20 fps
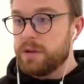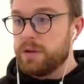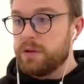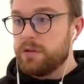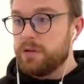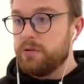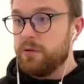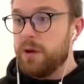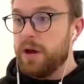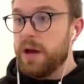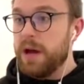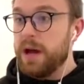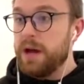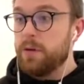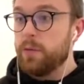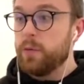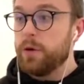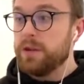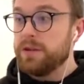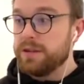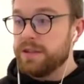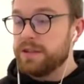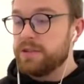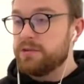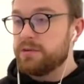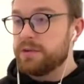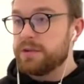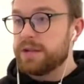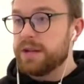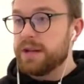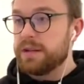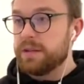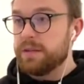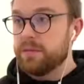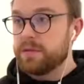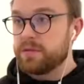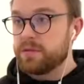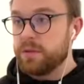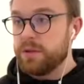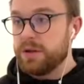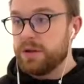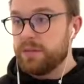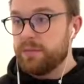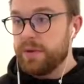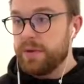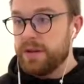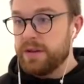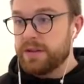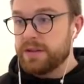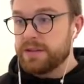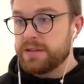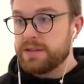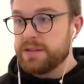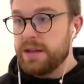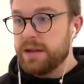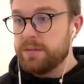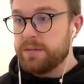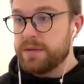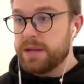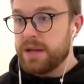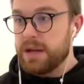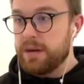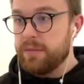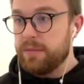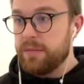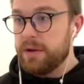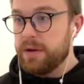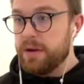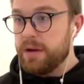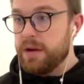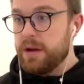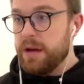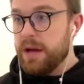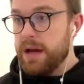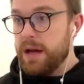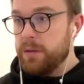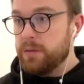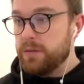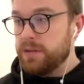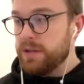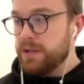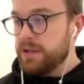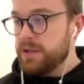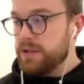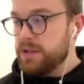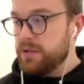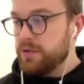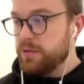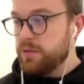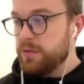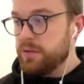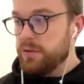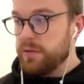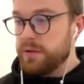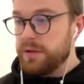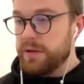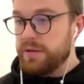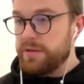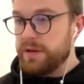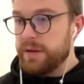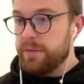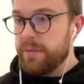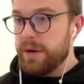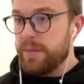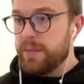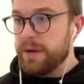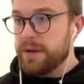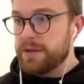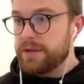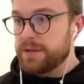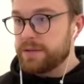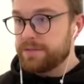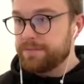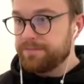So I will need to attack them as well, but in the same time I will need to defend my base.